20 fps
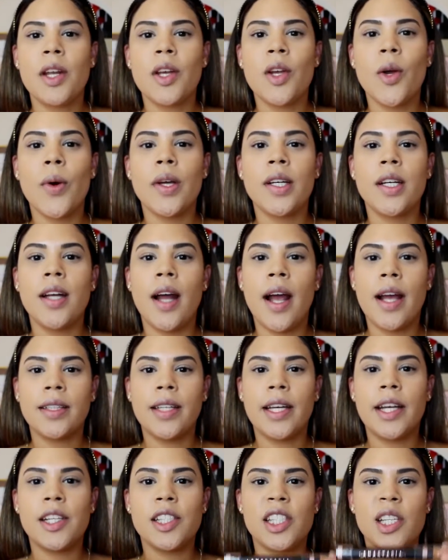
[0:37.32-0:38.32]
I'm going to go in and
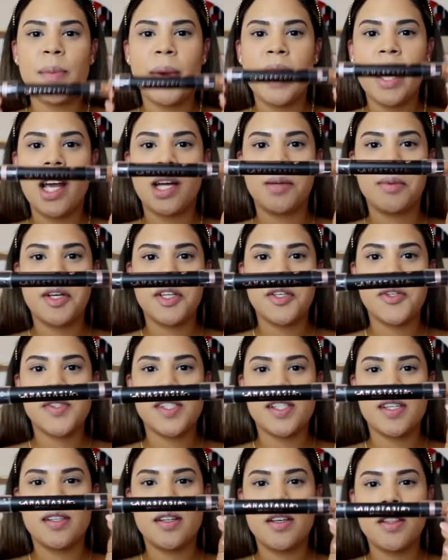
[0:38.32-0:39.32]
highlight under my eyebrow
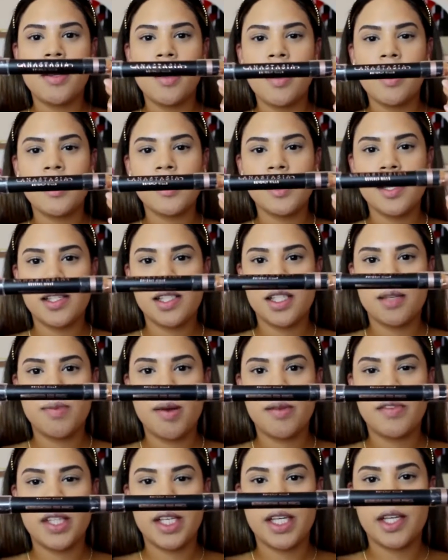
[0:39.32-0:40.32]
using another Anastasia
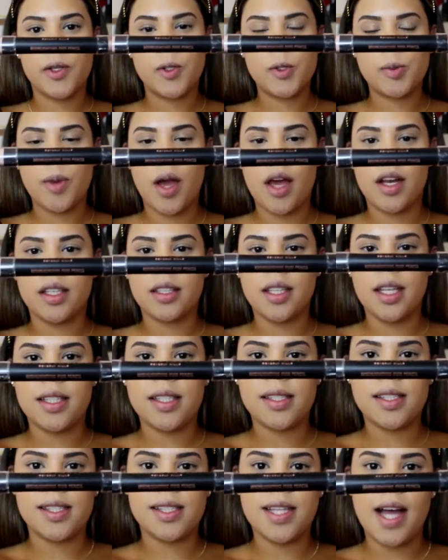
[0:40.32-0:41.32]
Beverly Hills product, and
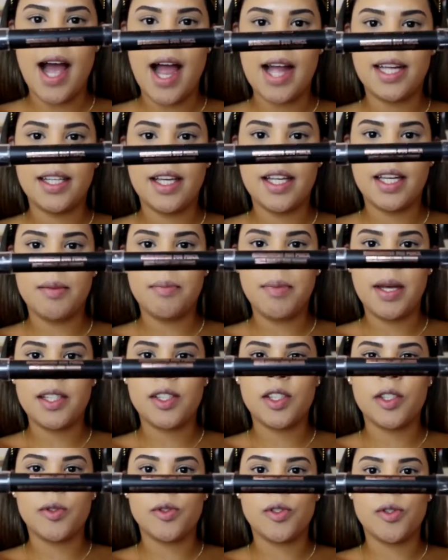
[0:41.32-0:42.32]
this is a highlighting
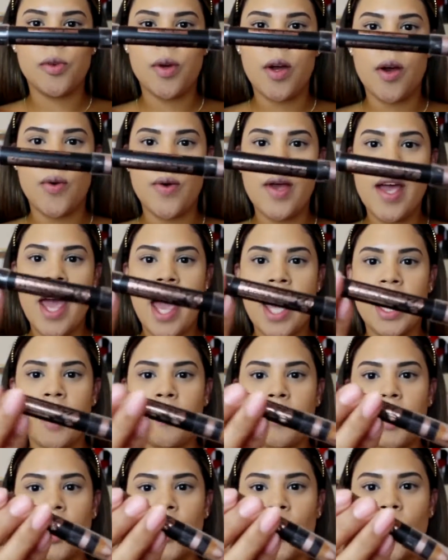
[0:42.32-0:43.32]
pencil duo, and
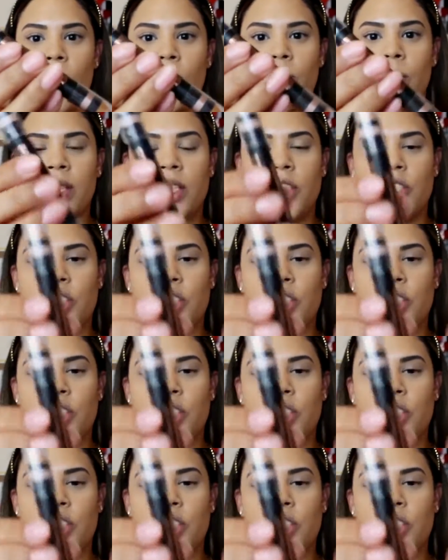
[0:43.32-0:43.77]
I'm going to go in